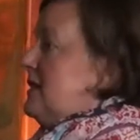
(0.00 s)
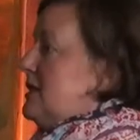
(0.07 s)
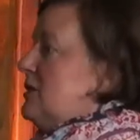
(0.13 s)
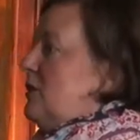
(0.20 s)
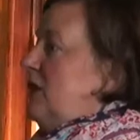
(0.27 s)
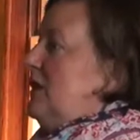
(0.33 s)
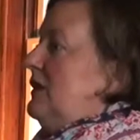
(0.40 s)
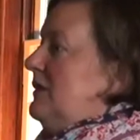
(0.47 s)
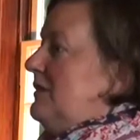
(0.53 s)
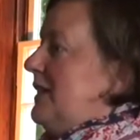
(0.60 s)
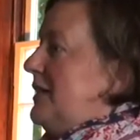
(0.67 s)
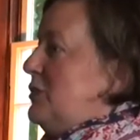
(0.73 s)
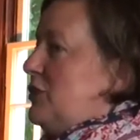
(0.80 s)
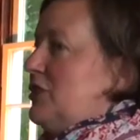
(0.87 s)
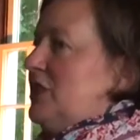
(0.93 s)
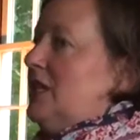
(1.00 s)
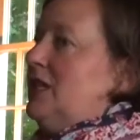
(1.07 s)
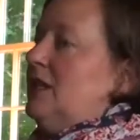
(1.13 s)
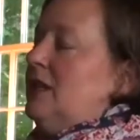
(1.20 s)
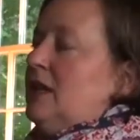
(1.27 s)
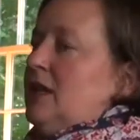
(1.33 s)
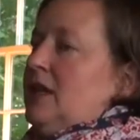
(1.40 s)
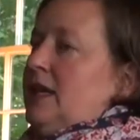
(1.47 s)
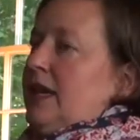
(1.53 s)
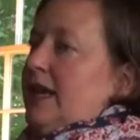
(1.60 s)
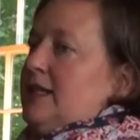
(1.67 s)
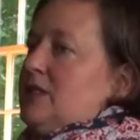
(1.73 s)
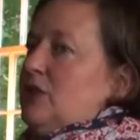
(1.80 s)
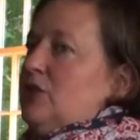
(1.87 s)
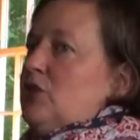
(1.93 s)
the soil of nitrogen.
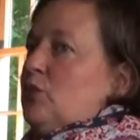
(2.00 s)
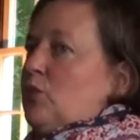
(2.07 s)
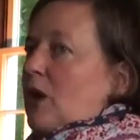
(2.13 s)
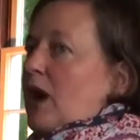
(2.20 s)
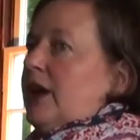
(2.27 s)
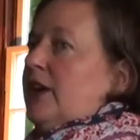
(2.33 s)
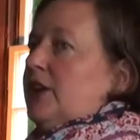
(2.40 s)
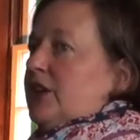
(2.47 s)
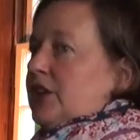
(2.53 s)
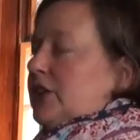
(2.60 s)
And so you want a